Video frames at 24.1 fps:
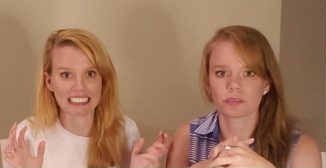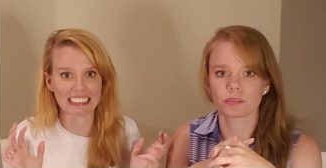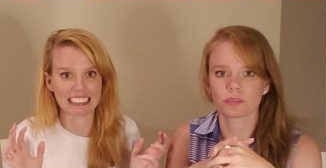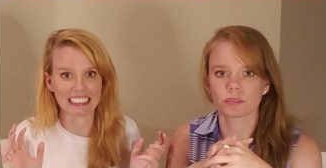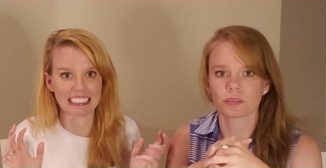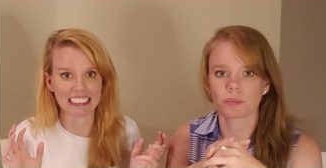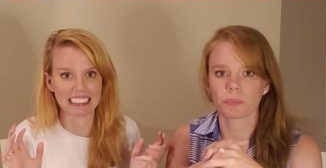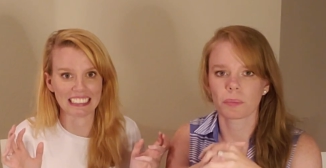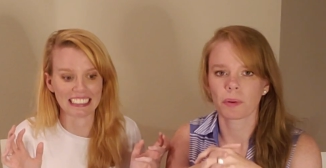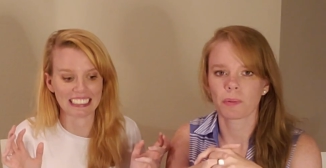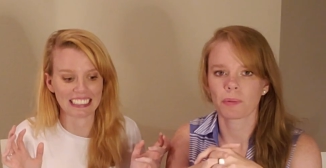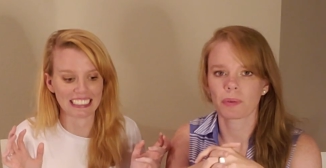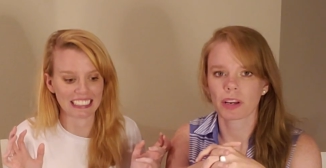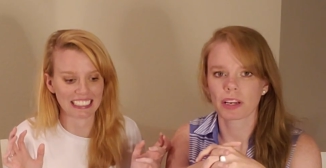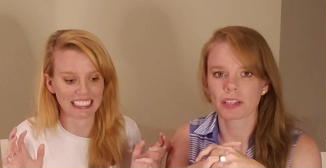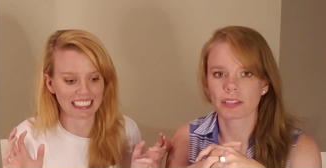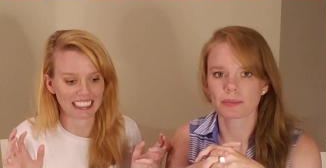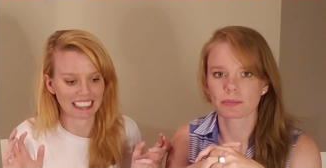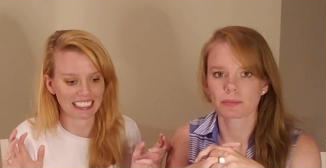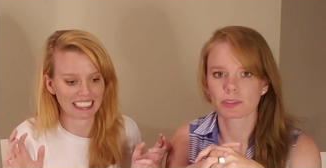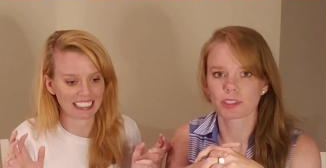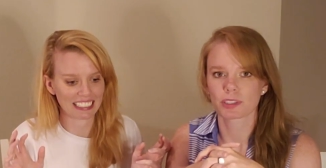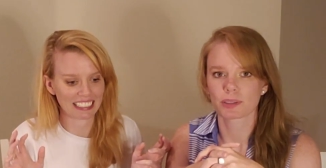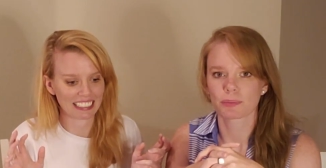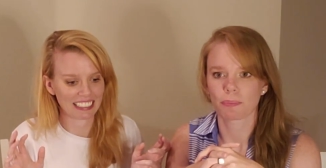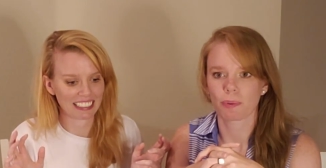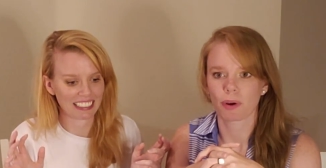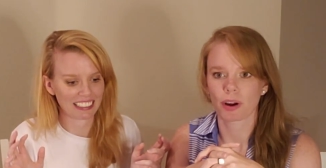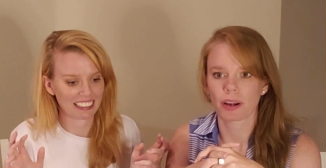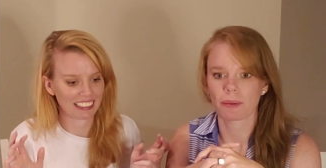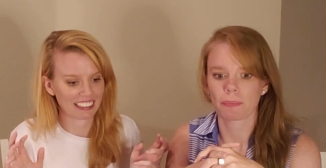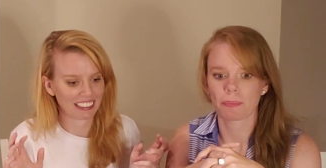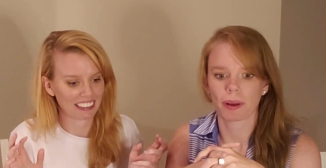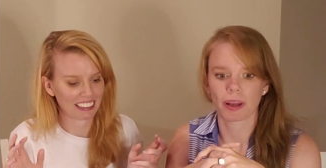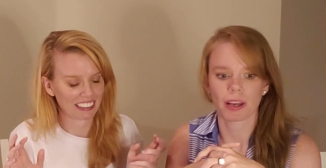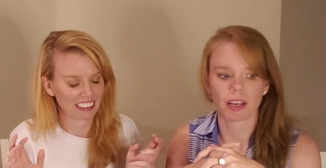Speaker 1: Maybe we got some
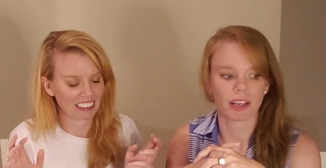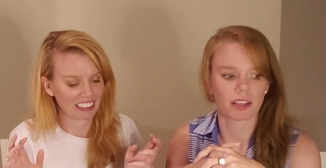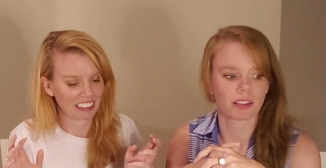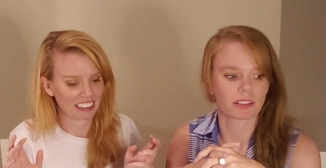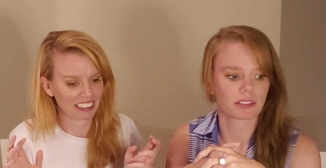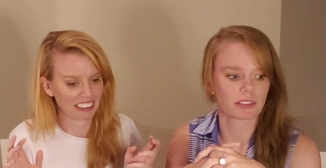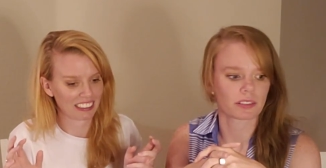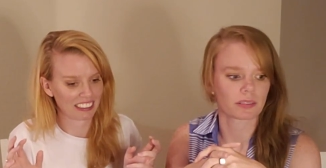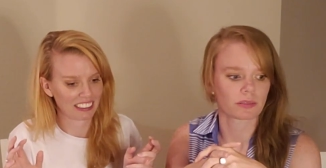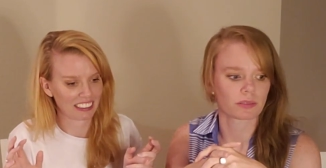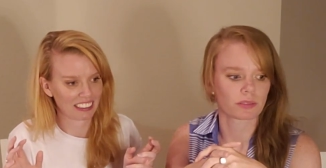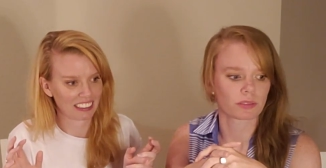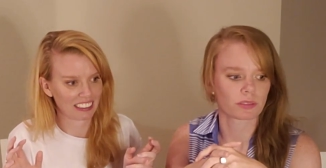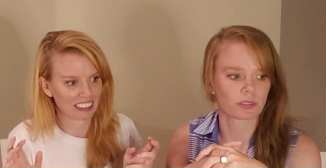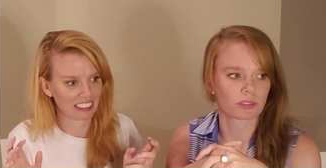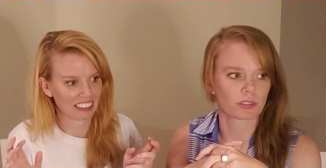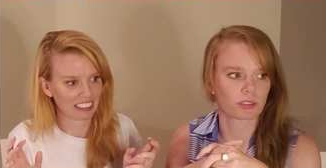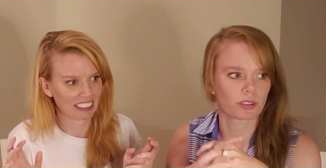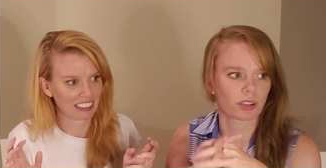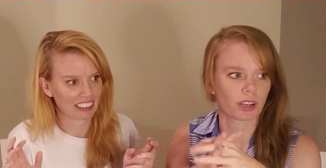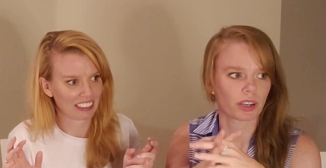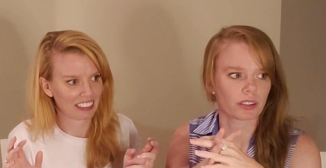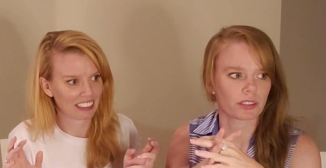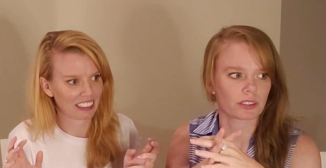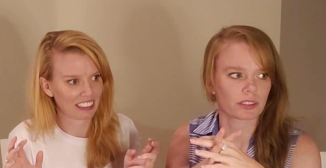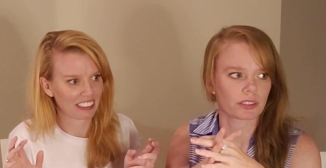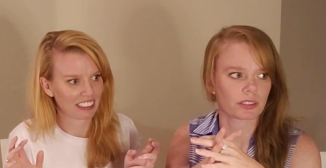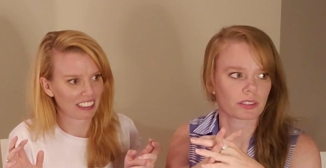spray paint. So do you got